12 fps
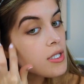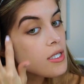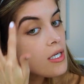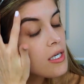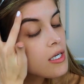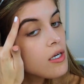what the
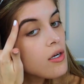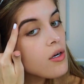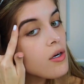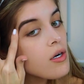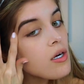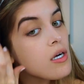
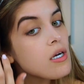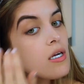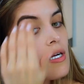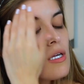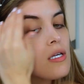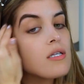hell?
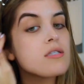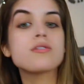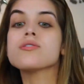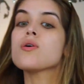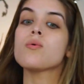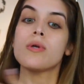
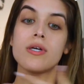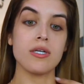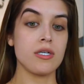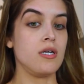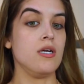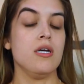So
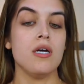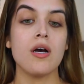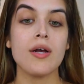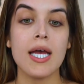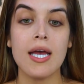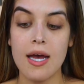weird.
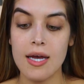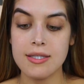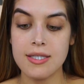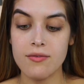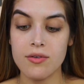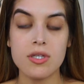Okay, I
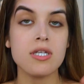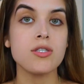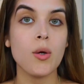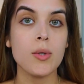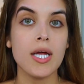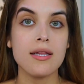definitely
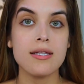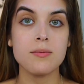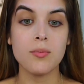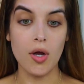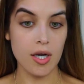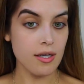don't like
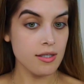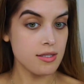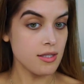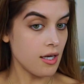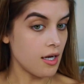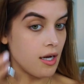this
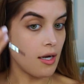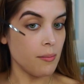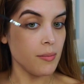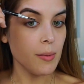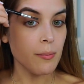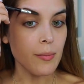product,
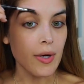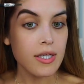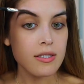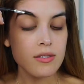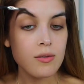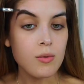
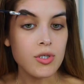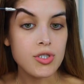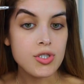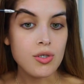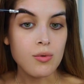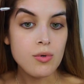but we're
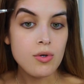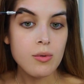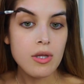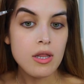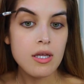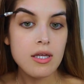just gonna roll
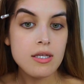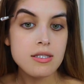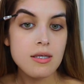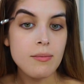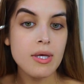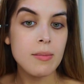with
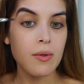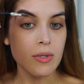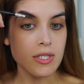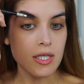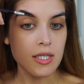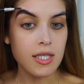it. Maybe
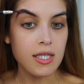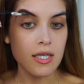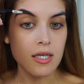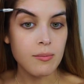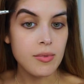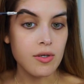once I clean
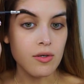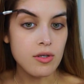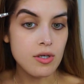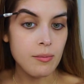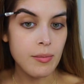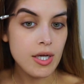it up, it'll
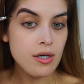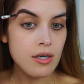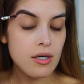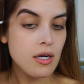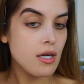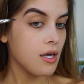look
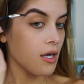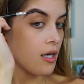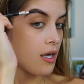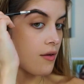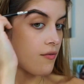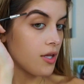better.
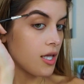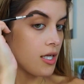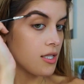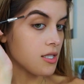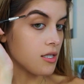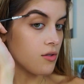I feel like it's